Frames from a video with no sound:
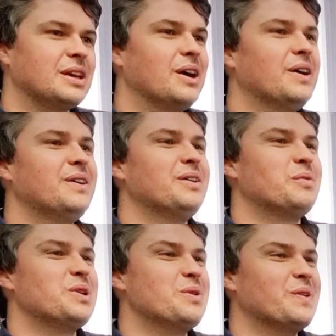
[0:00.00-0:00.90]
Were
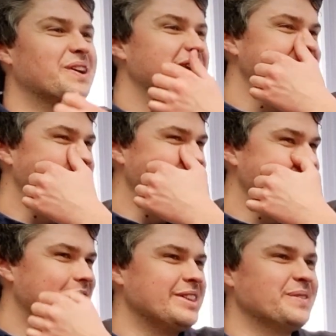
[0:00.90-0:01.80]
you worried when
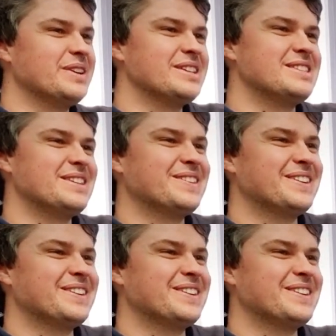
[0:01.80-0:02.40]
everything went to zero?